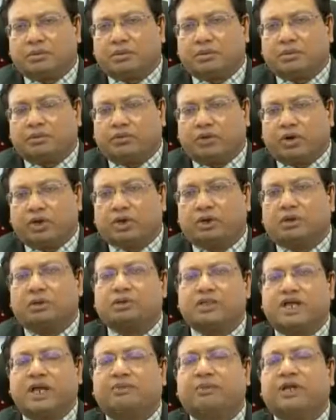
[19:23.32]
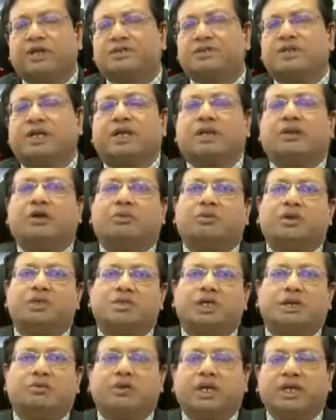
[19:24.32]
for same district
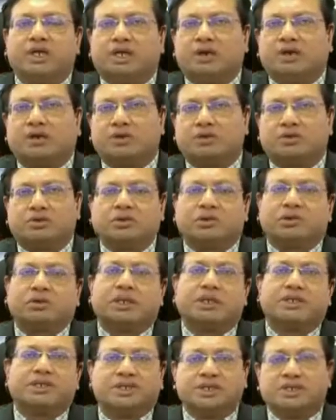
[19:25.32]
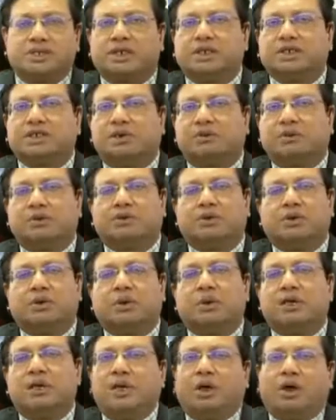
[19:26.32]
commercial vehicle also concession is available.
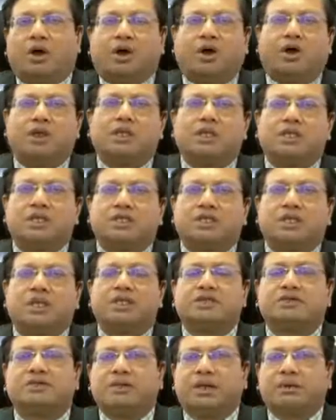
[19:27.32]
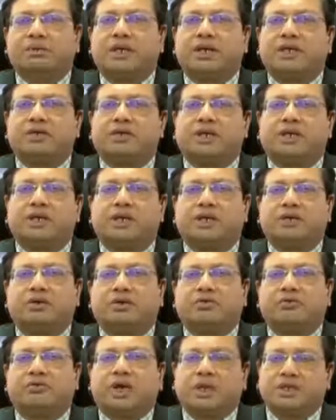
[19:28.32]
All these things will be extended
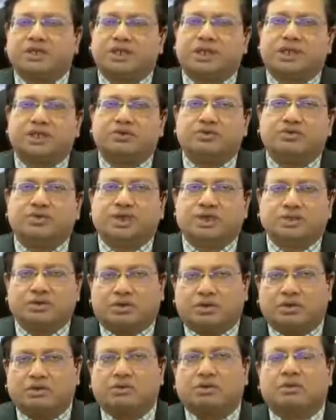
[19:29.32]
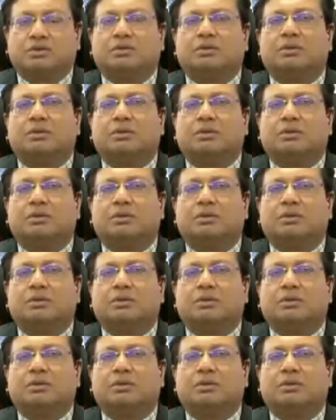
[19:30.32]
to FASTag users also.